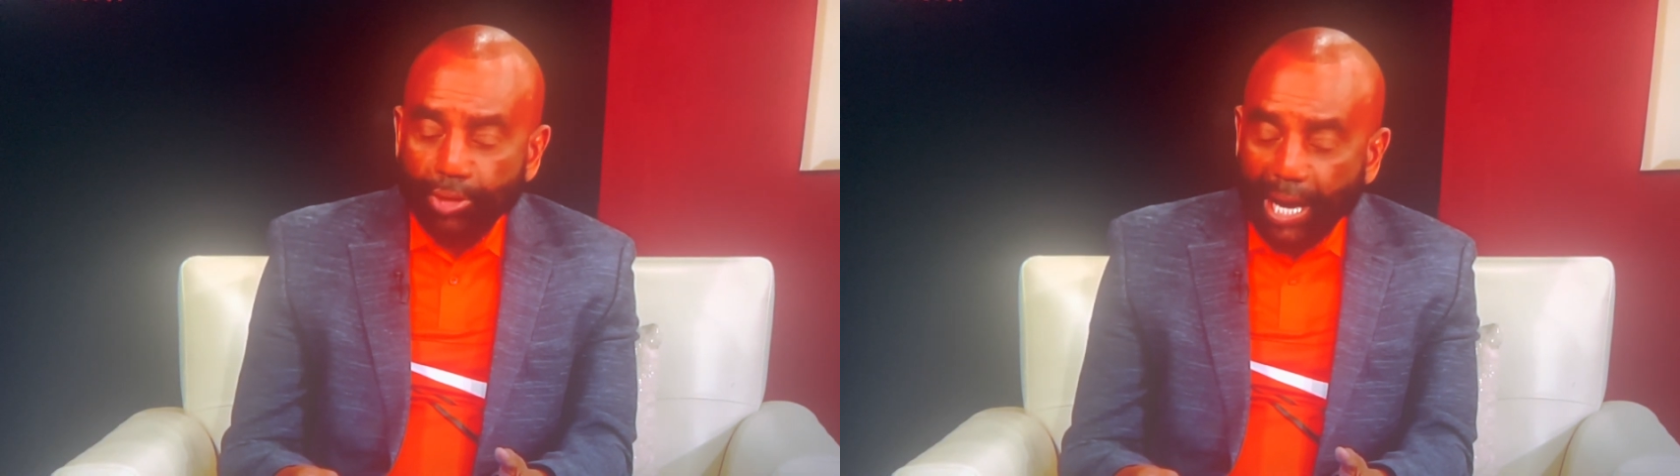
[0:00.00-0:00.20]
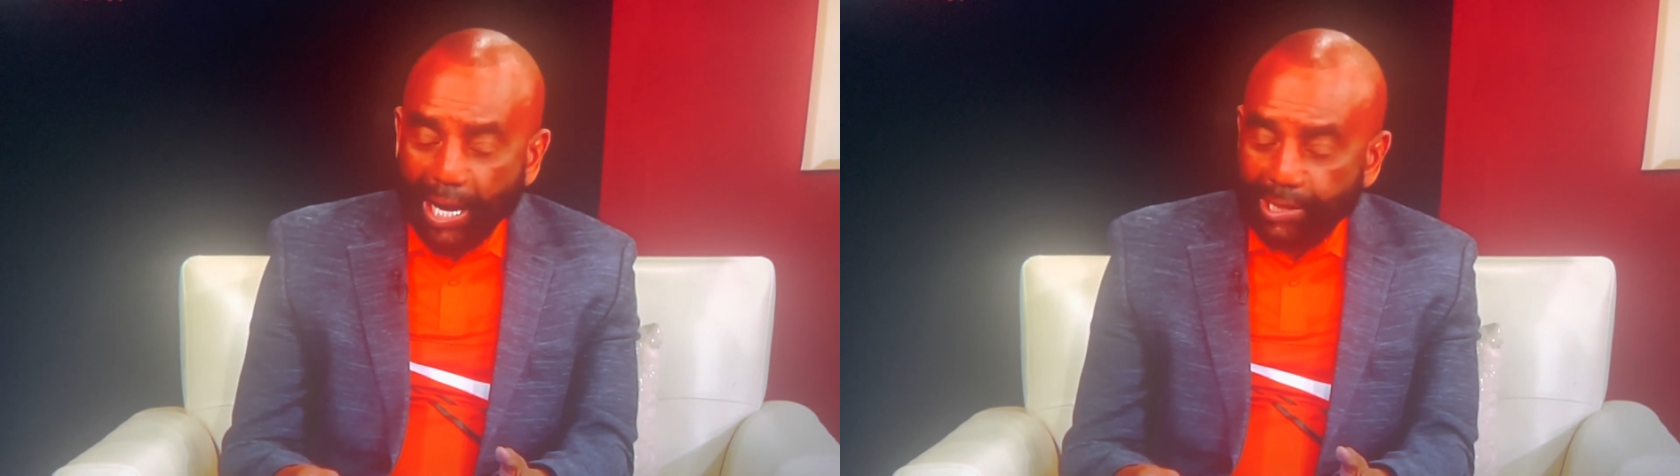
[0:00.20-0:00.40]

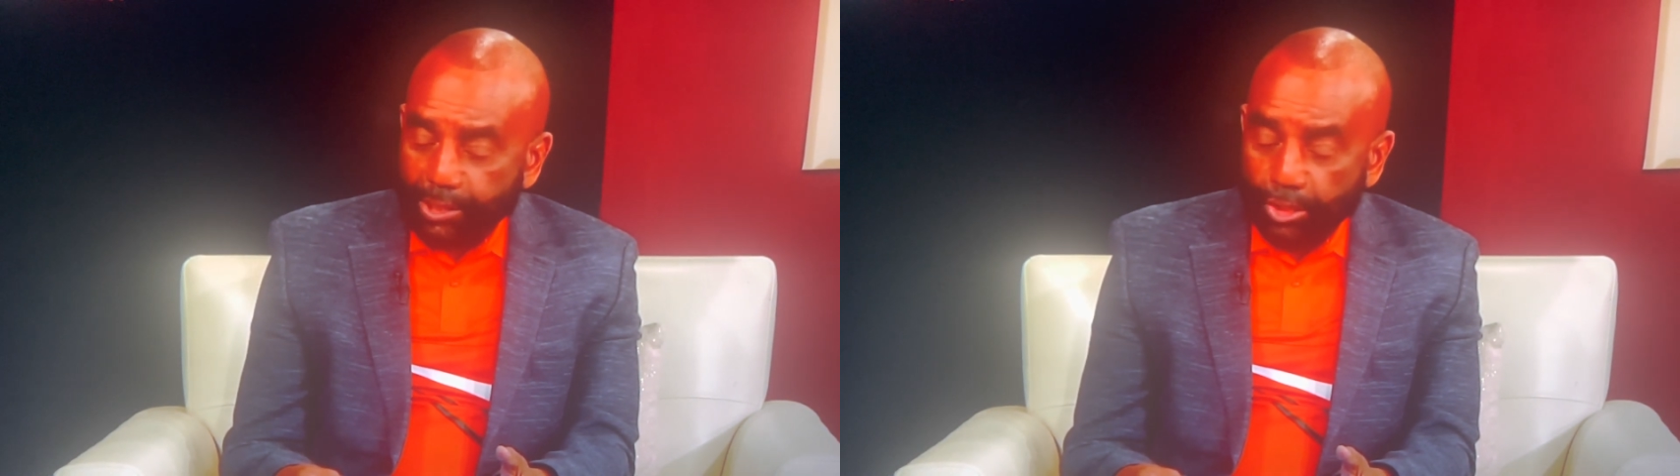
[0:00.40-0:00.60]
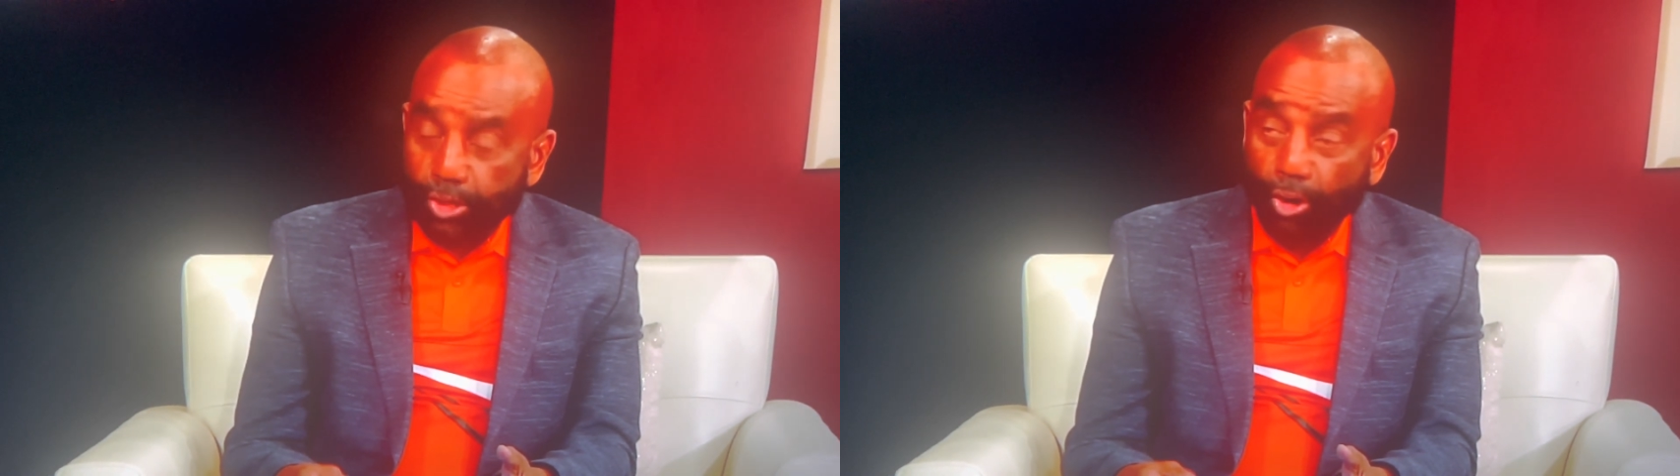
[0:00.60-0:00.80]
God
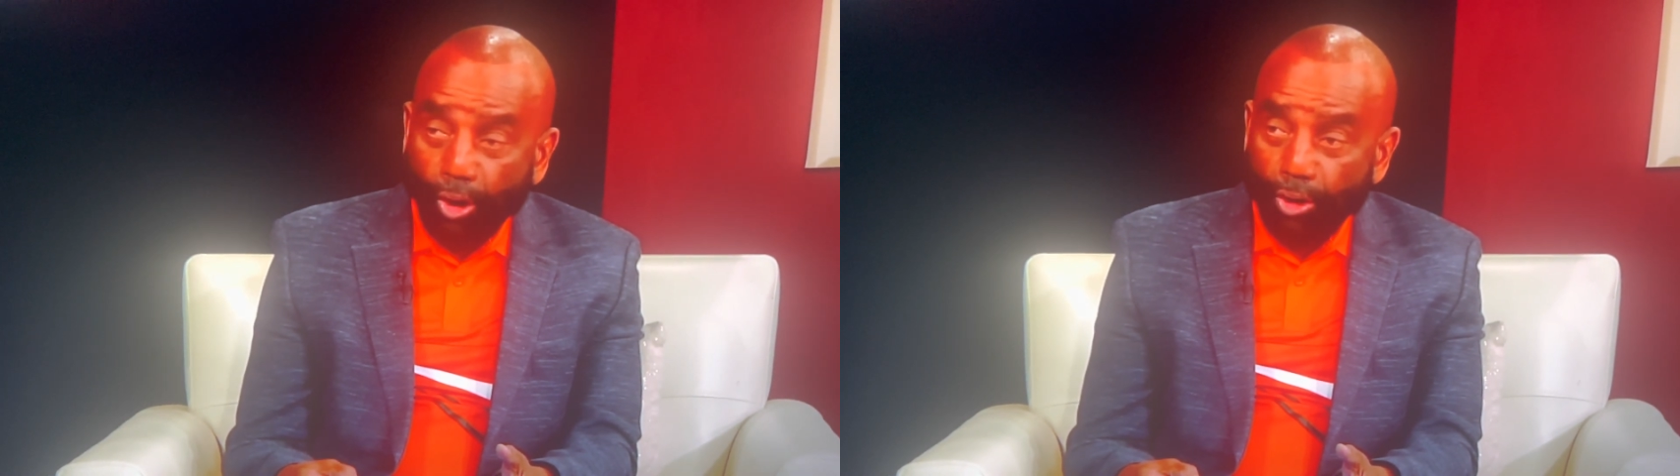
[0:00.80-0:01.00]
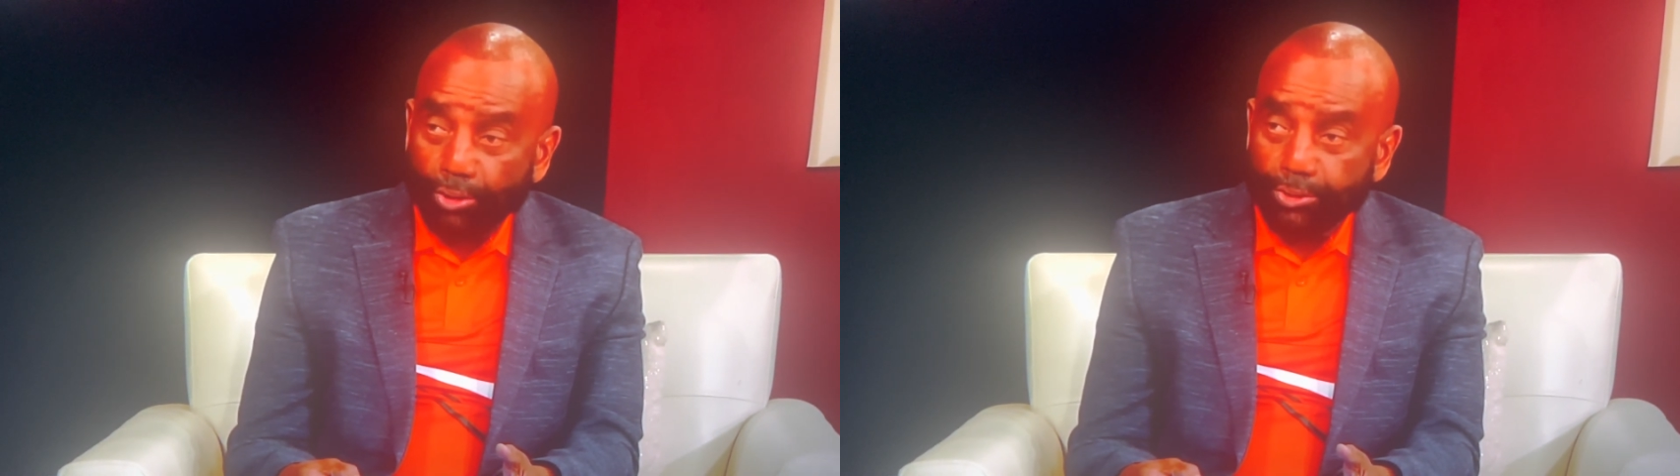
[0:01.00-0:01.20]
didn't
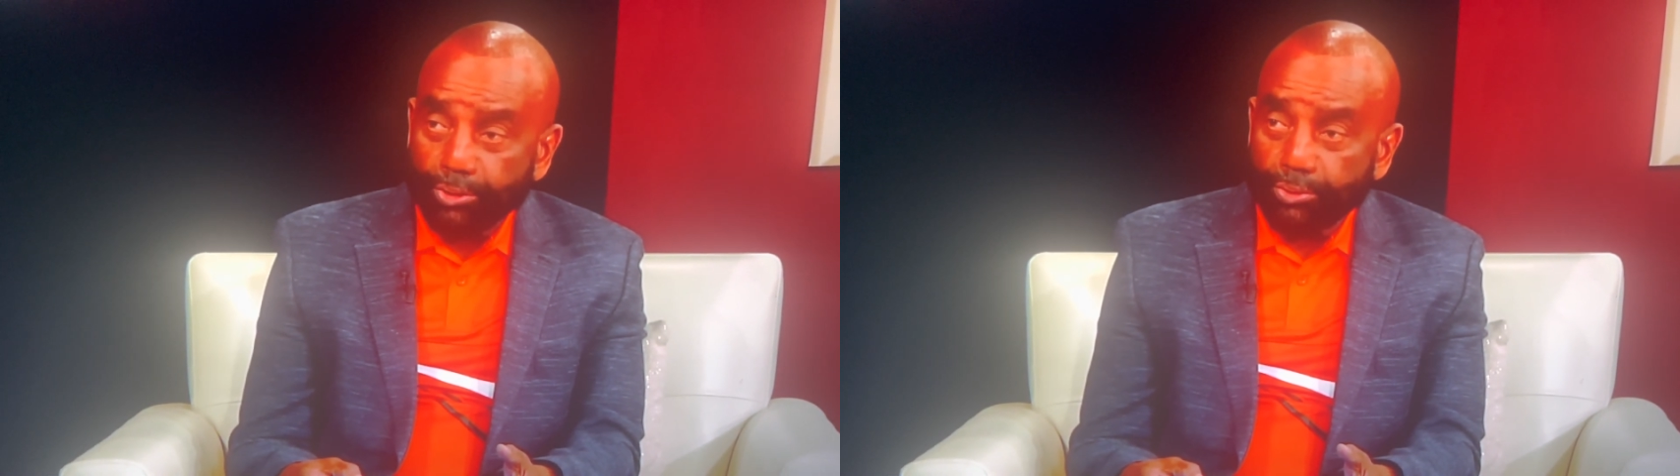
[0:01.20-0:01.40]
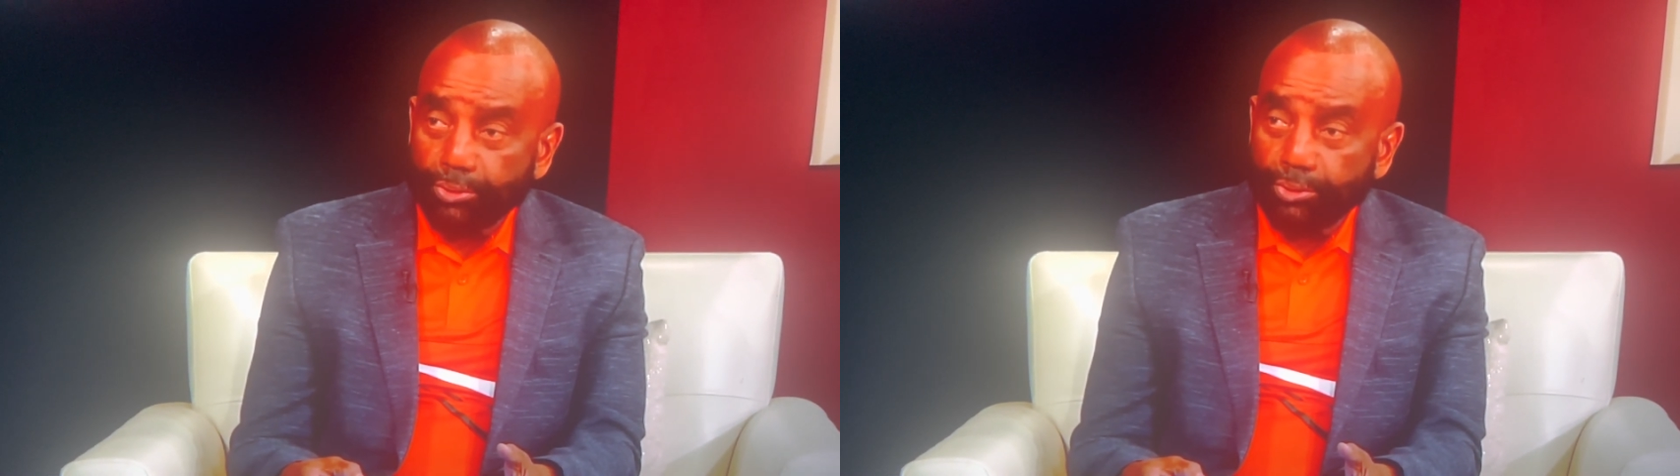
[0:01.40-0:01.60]
call
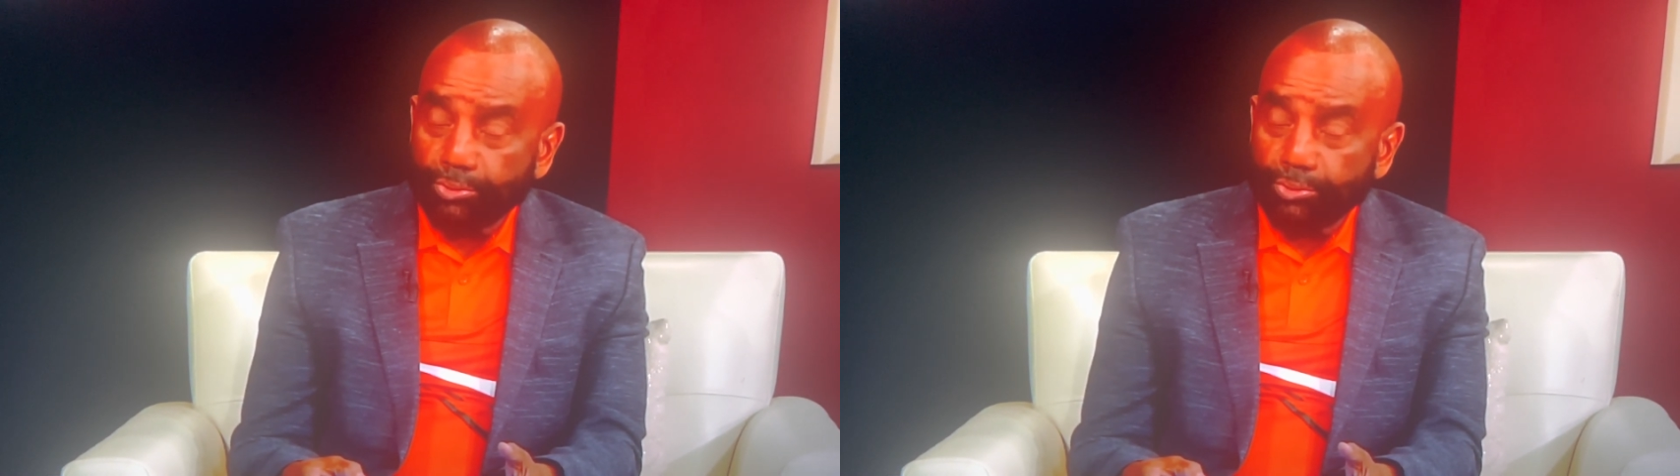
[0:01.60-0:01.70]
you.